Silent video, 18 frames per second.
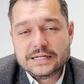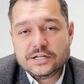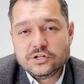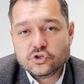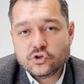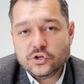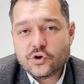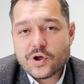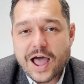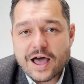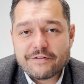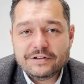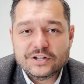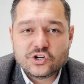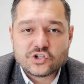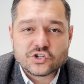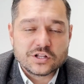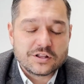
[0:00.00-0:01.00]
So there you have it.
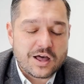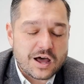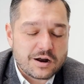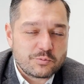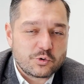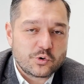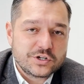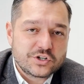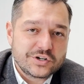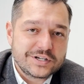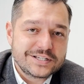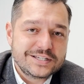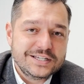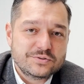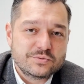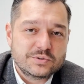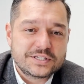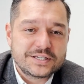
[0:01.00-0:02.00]
There's a lot more
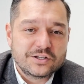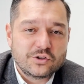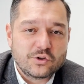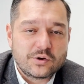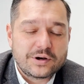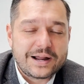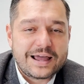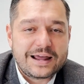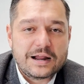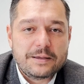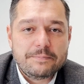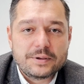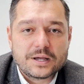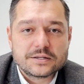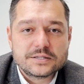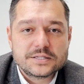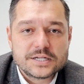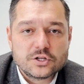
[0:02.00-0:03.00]
intricacies with Zillow, and I pick
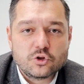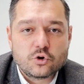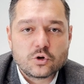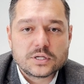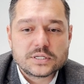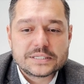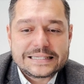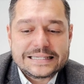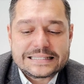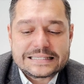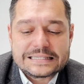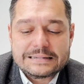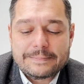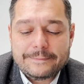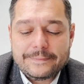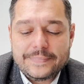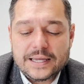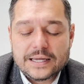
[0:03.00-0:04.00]
on Zillow because it's the
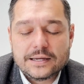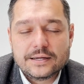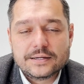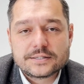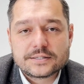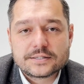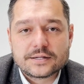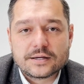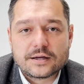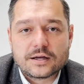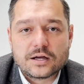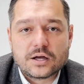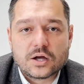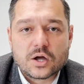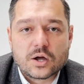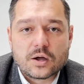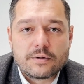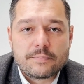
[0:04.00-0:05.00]
biggest
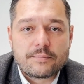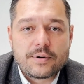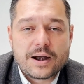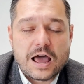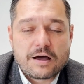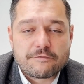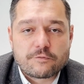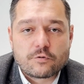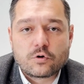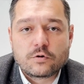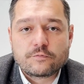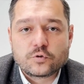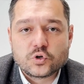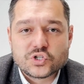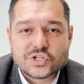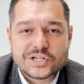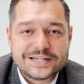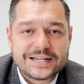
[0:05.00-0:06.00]
platform for a
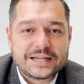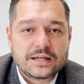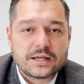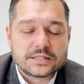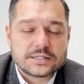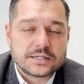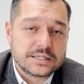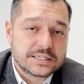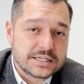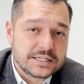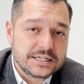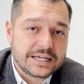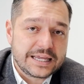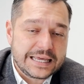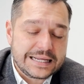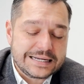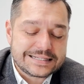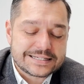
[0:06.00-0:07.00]

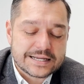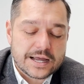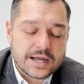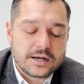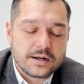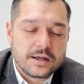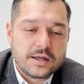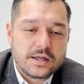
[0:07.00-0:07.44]
syndicated site,